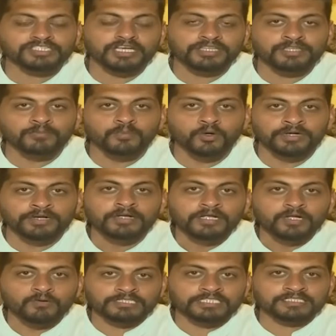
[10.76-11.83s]
the moon,
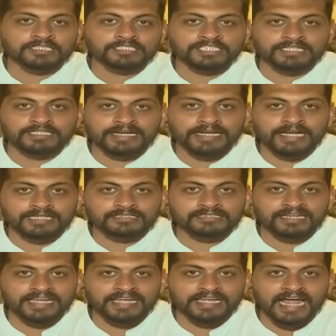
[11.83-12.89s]
which is the Chandrayaan
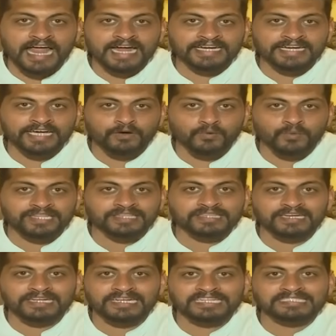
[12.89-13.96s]
3. And with
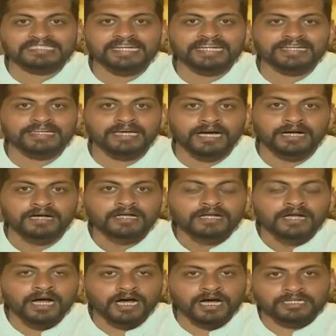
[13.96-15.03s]
less than
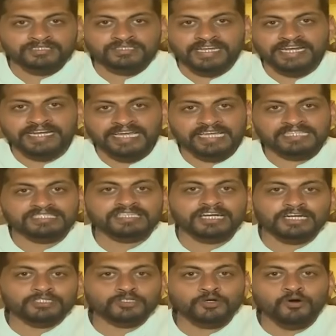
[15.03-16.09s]
3 days
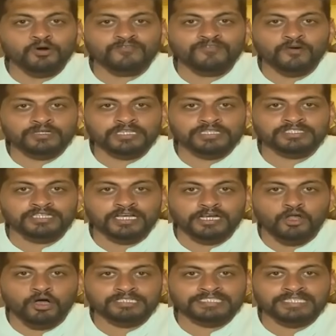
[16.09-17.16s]
to go for this
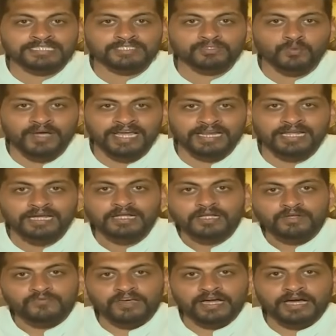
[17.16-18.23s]
launch as well,
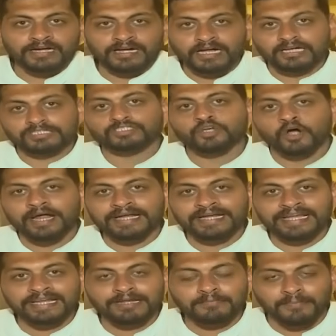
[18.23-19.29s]
we are joined
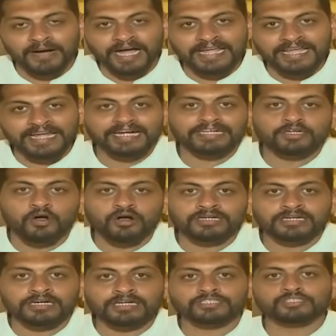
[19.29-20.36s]
in by
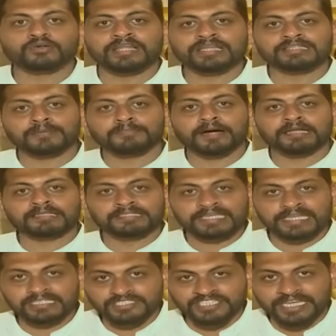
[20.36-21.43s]
Dr. Surendra
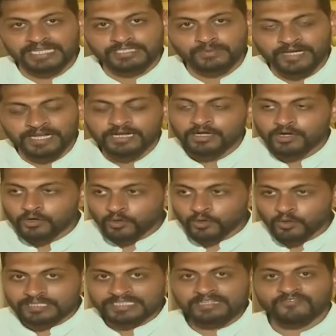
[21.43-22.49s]
Singh ji as well,
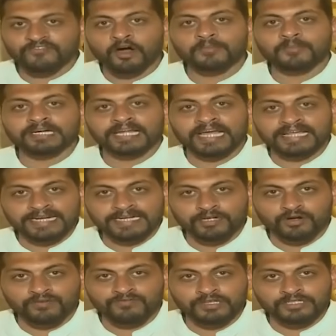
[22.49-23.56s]
who is the former
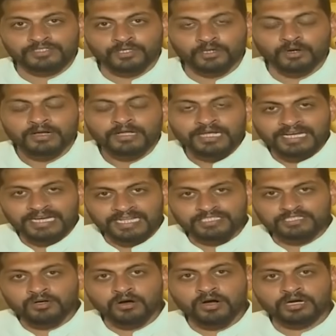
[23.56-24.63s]
director of ISRO.
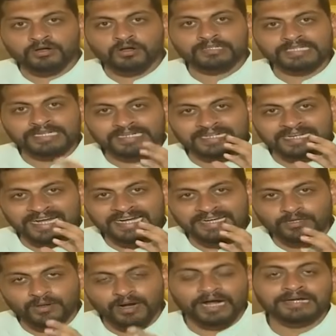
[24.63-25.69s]
Let's go across and try
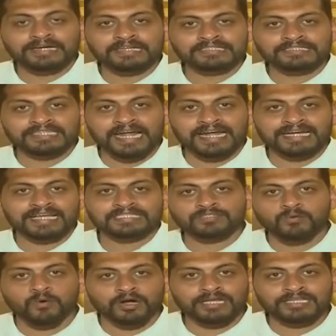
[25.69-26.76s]
to understand as
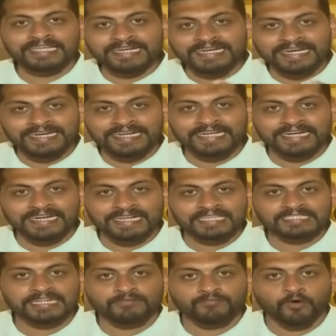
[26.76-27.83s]
to what are the
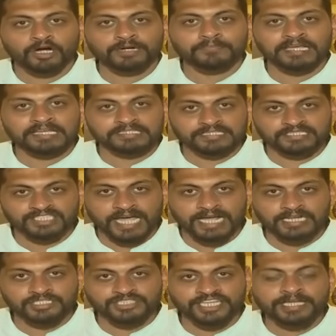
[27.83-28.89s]
nitty-gritties and what makes it
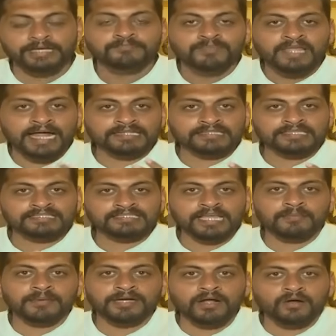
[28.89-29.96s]
challenging. And this
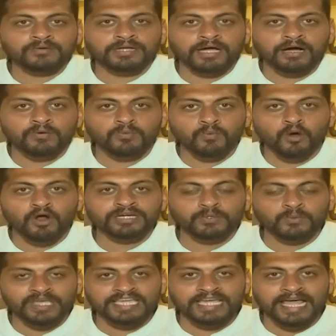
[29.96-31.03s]
time around, what
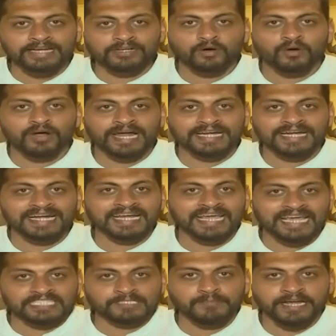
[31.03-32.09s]
we can go ahead and
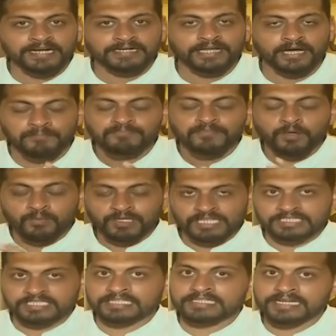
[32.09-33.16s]
expect with
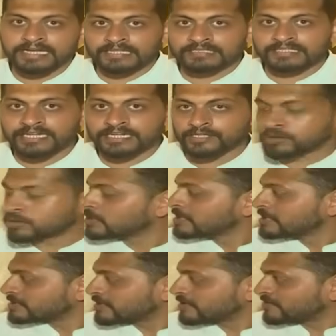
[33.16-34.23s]
the Chandrayaan 3 too.
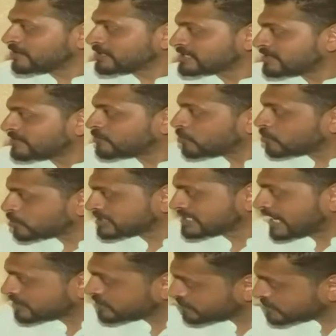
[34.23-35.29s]
Sir, first and foremost,
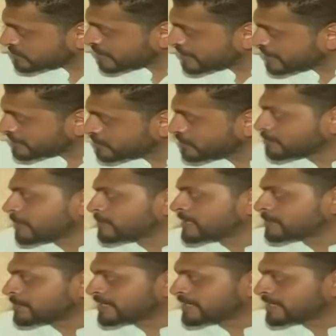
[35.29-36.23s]
thank you for speaking to Republic